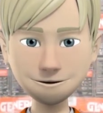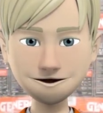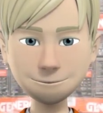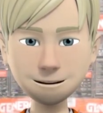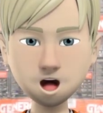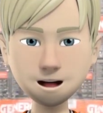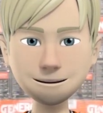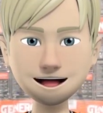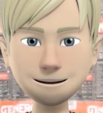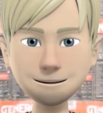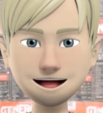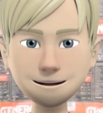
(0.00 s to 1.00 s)
be
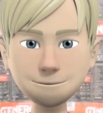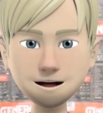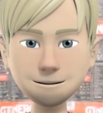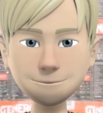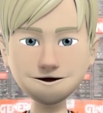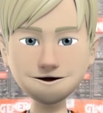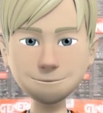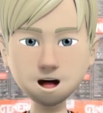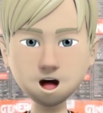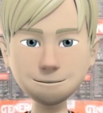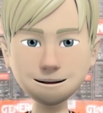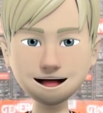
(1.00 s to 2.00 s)
grateful for the trust
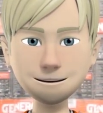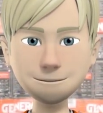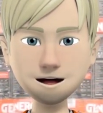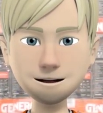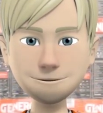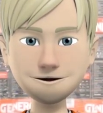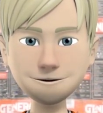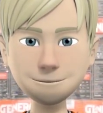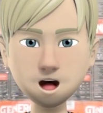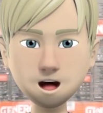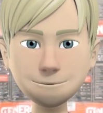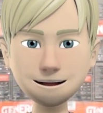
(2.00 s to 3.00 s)
and effort you
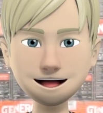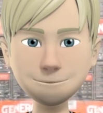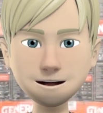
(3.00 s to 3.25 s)
put in